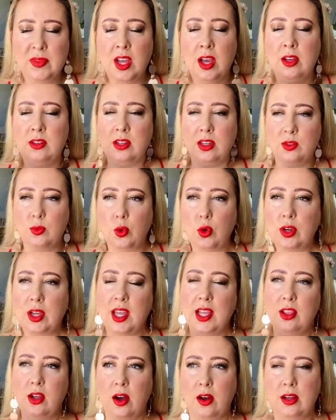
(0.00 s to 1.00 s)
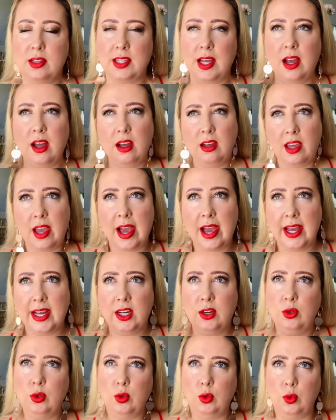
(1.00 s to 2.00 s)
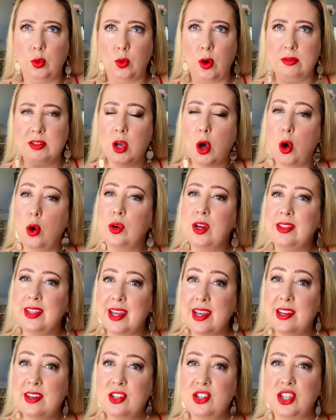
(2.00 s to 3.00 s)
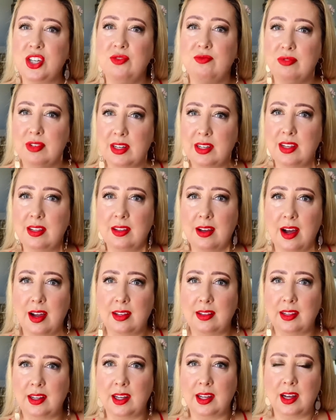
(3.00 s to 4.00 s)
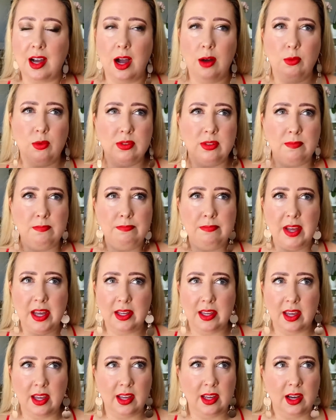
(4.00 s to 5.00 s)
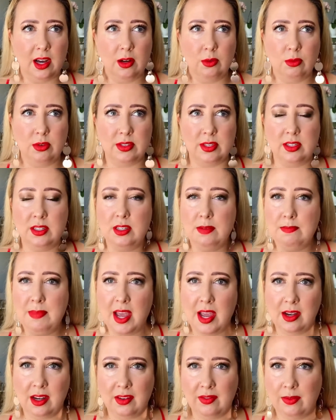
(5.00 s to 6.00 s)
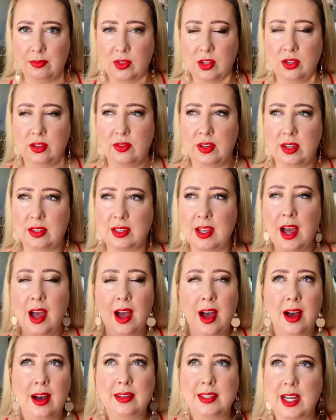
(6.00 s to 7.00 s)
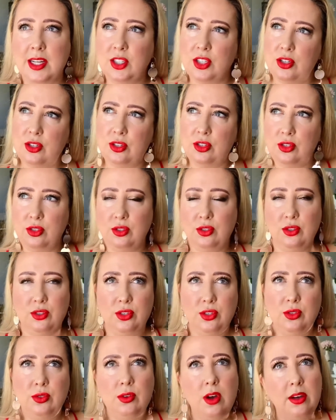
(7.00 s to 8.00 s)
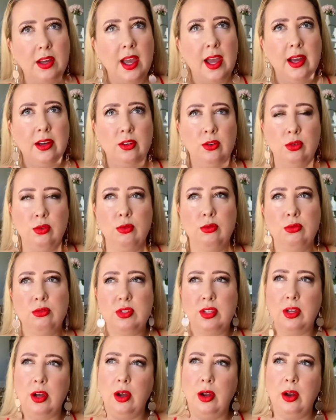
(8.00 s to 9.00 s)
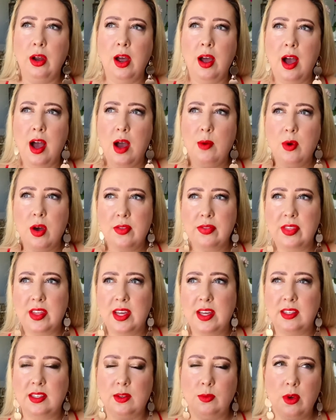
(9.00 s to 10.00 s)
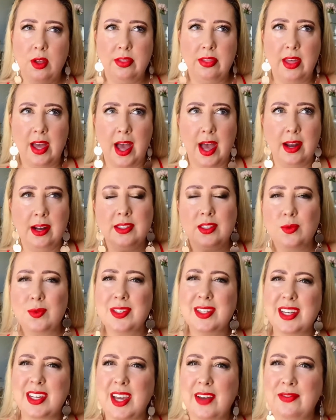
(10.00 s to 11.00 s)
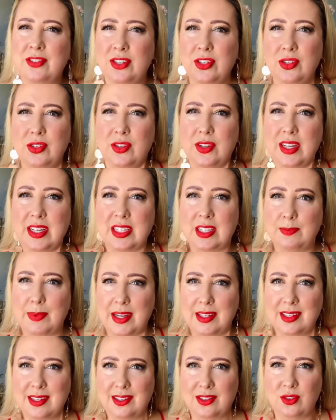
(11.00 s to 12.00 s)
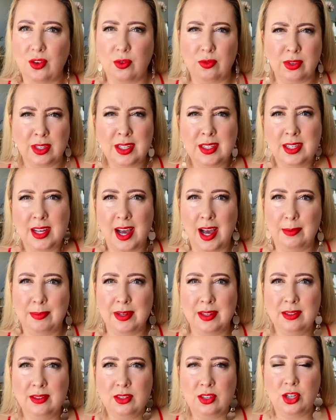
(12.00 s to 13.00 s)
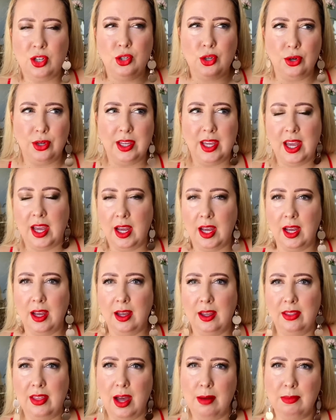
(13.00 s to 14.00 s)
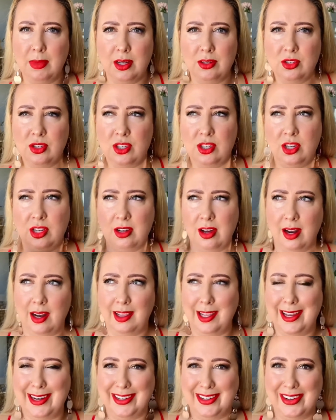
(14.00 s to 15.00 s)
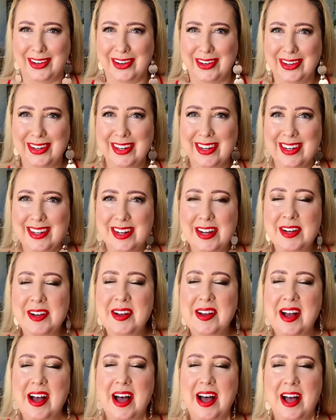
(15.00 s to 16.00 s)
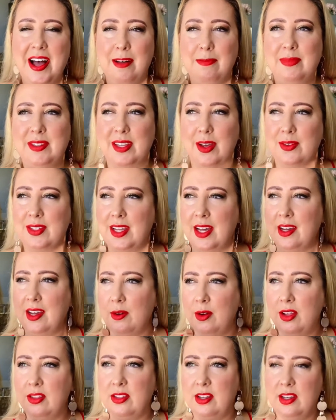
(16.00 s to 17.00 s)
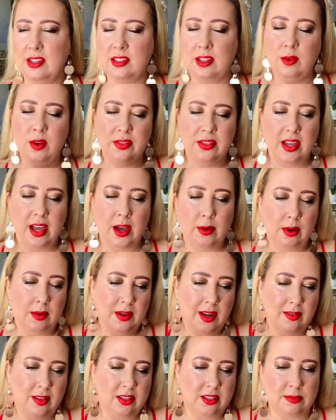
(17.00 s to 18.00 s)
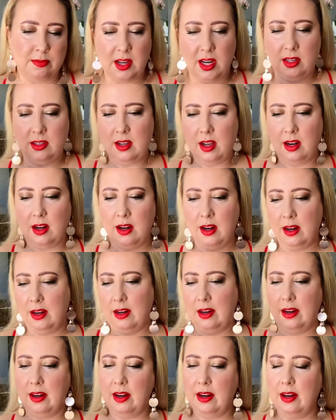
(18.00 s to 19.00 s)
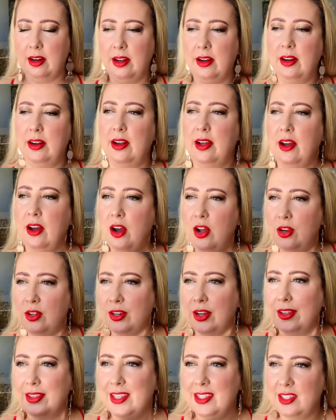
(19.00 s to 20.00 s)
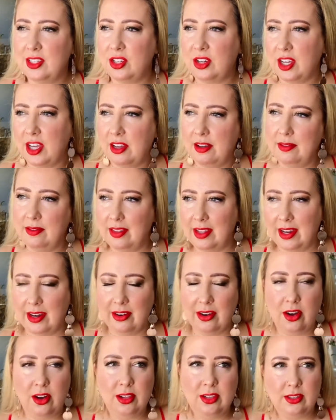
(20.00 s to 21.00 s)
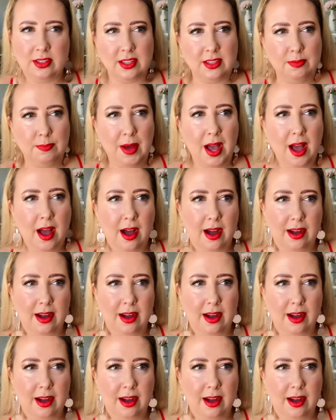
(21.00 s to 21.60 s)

So I was walking along, I was like, okay, cool. I was holding the energy really lightly. I wasn't begging, I wasn't demanding from the universe. I was like, do, okay, cool. So I want this, I want that. It's almost like you have to expect it not really to happen, so you don't care that much and you kind of let it go. So I was like, I want this, I want that, I want to have lots of money. Oh, look, there's a doggy over there. Oh, look, there's a park.